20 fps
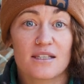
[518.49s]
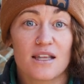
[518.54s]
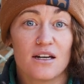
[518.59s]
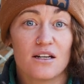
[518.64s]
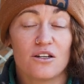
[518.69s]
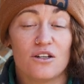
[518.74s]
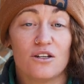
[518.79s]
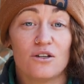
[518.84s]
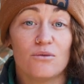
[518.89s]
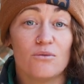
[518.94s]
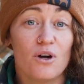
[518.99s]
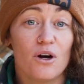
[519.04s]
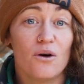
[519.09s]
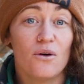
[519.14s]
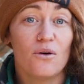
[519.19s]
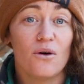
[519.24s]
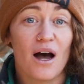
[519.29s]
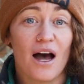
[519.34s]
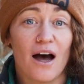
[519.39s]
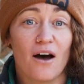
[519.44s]
then you
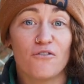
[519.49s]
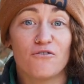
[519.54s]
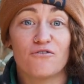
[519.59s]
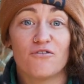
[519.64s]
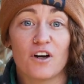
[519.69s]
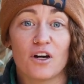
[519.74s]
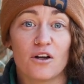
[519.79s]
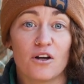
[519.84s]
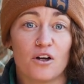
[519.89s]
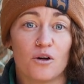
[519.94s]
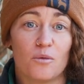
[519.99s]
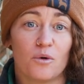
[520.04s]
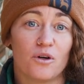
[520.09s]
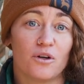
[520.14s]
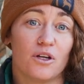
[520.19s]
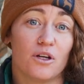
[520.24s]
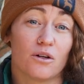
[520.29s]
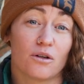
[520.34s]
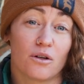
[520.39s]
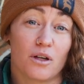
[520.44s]
know how variable
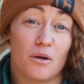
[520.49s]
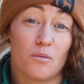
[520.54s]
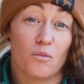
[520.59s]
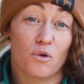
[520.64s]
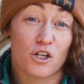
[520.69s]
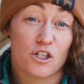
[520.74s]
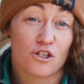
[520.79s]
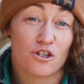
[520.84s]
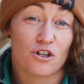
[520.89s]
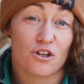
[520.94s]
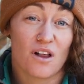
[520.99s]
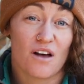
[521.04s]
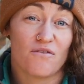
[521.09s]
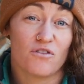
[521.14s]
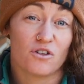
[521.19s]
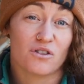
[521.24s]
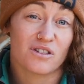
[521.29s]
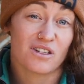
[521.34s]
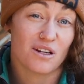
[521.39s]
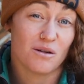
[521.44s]
yearly moisture
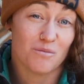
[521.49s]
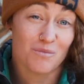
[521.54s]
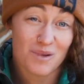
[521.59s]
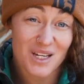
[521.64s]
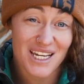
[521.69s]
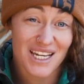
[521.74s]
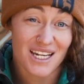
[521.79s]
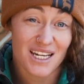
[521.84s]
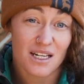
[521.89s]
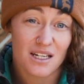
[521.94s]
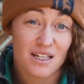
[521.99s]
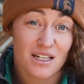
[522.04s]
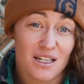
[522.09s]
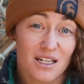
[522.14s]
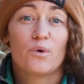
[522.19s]
levels can be.